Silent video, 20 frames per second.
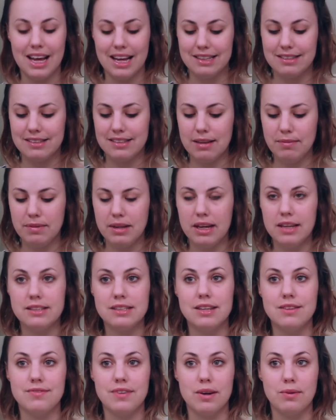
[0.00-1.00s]
And some
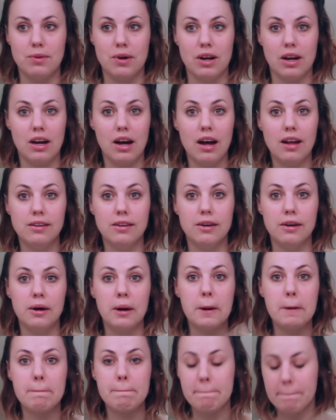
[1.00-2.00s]
days if I want color,